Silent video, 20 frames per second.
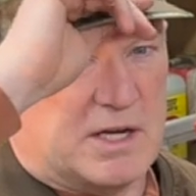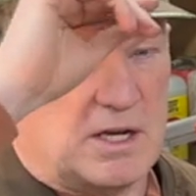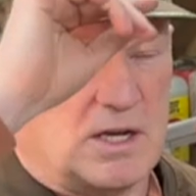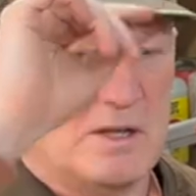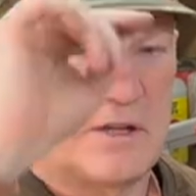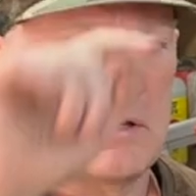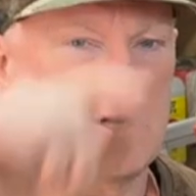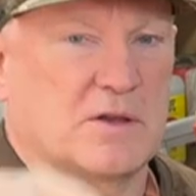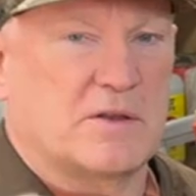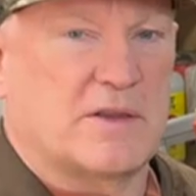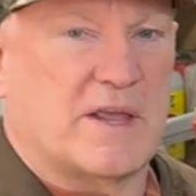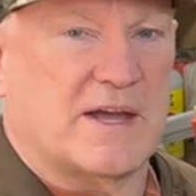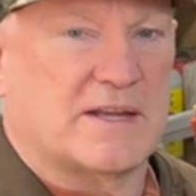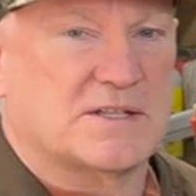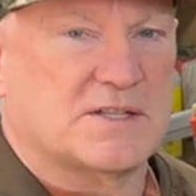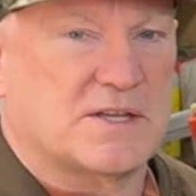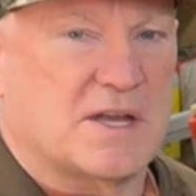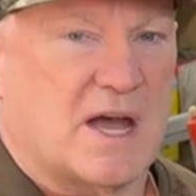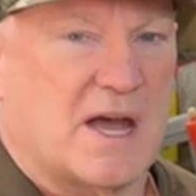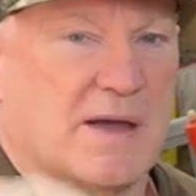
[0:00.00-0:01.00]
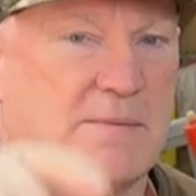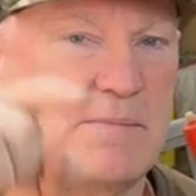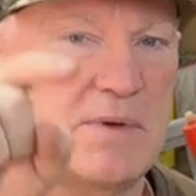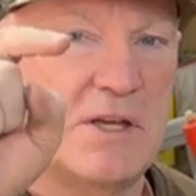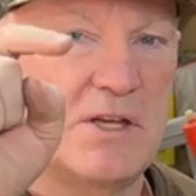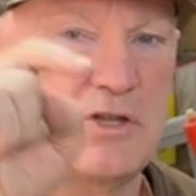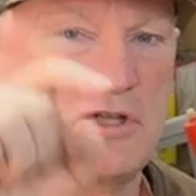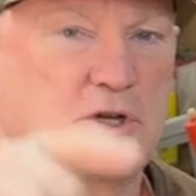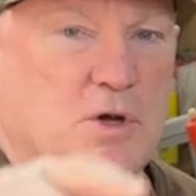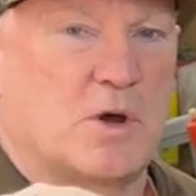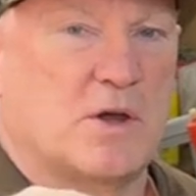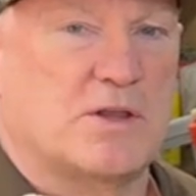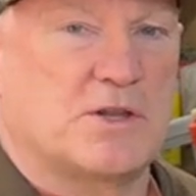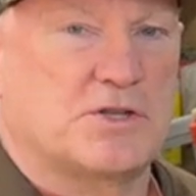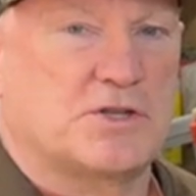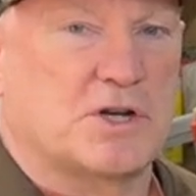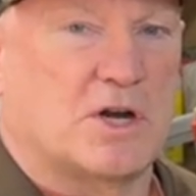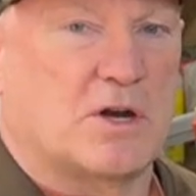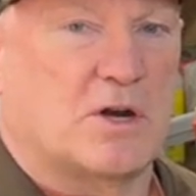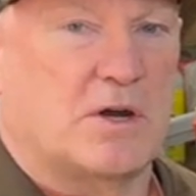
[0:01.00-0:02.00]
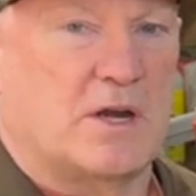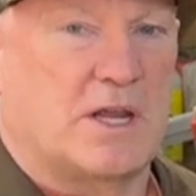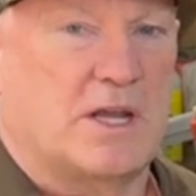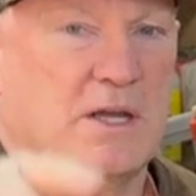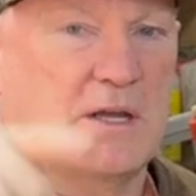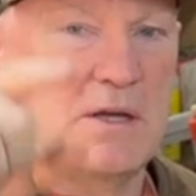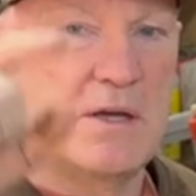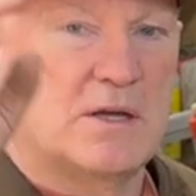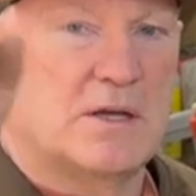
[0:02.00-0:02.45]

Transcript: And until next time, enjoy the journey.